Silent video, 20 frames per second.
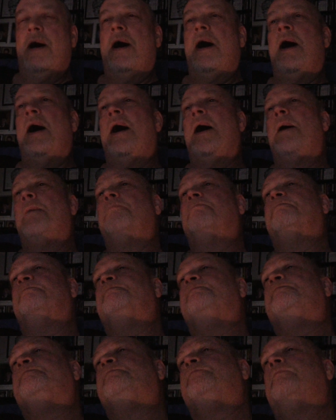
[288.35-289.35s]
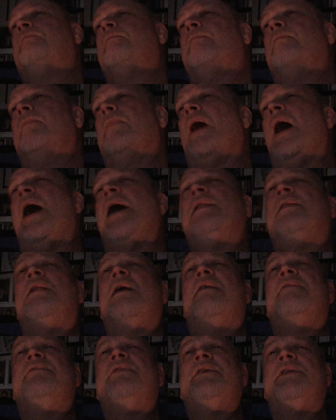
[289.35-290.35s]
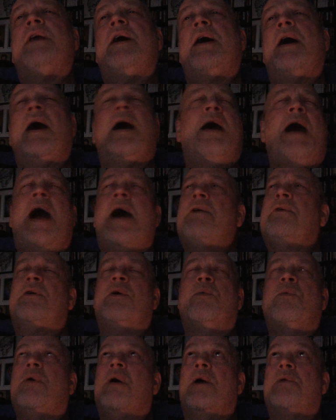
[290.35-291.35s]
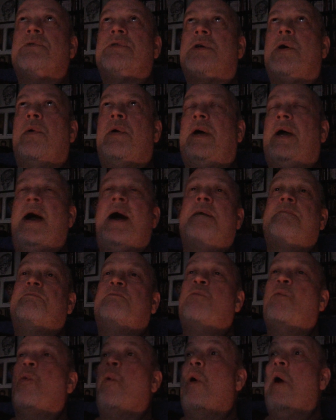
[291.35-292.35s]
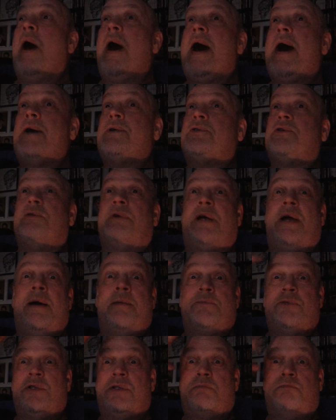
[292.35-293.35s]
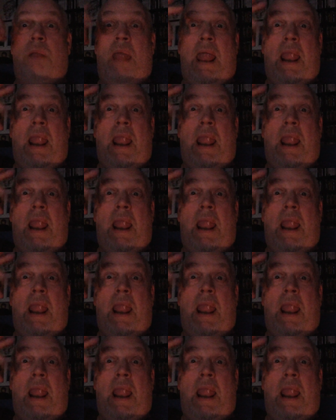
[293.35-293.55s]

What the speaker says: I love the night. I don't know where I was going. I'm wandering. I'm just.